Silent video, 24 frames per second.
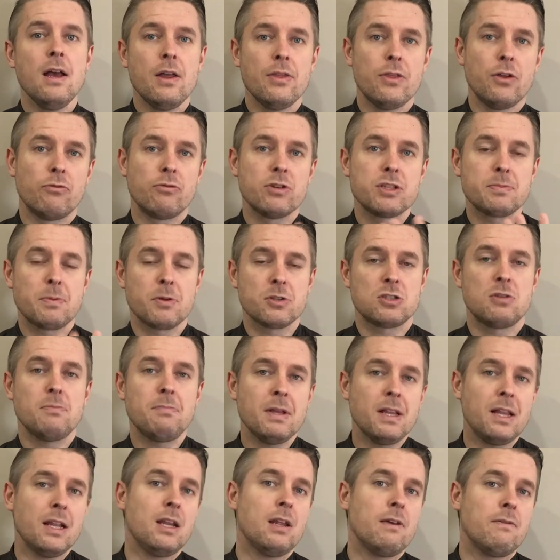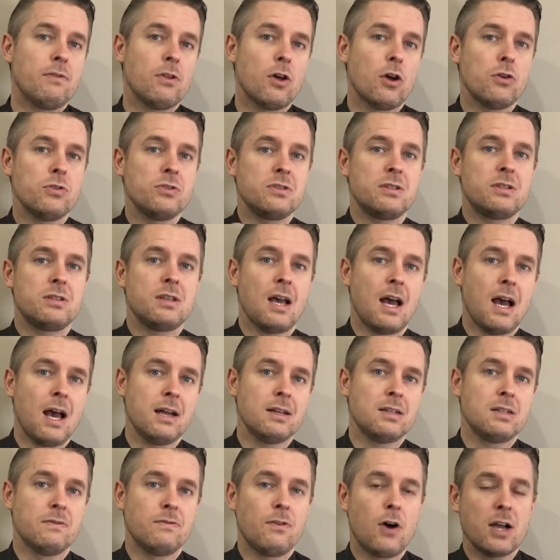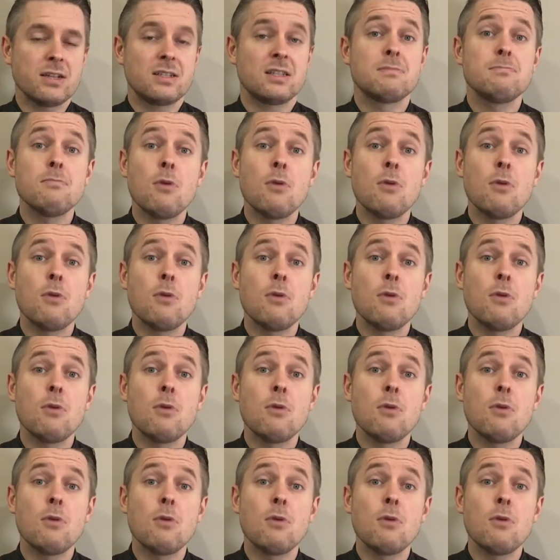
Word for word: the responsibility of those devices,